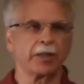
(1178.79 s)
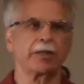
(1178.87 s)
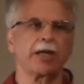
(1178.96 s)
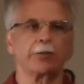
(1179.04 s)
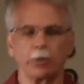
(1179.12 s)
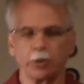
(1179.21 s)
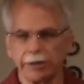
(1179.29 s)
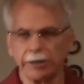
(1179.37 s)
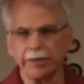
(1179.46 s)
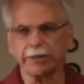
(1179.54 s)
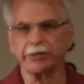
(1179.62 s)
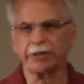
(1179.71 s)
God will
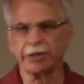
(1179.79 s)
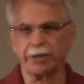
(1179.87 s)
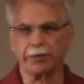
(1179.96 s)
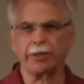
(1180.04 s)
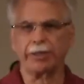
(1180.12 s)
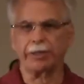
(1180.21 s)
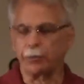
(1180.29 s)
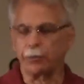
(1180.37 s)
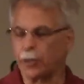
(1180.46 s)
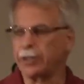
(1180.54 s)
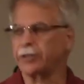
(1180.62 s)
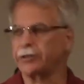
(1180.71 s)
lead us in
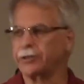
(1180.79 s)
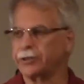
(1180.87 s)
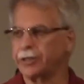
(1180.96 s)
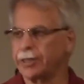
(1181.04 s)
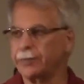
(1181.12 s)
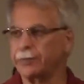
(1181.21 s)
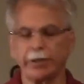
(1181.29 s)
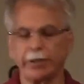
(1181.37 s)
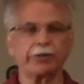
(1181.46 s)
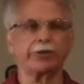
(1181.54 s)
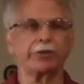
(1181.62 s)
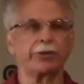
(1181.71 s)
ways, in
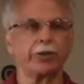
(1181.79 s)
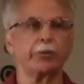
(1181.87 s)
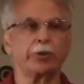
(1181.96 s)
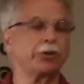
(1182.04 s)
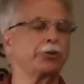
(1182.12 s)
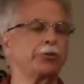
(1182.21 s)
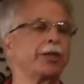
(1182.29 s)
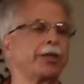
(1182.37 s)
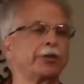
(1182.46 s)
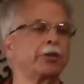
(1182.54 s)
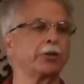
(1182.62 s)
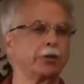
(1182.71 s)
places that we choose
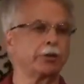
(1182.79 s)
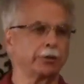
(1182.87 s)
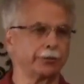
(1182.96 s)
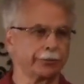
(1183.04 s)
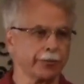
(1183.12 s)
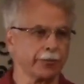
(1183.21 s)
not to go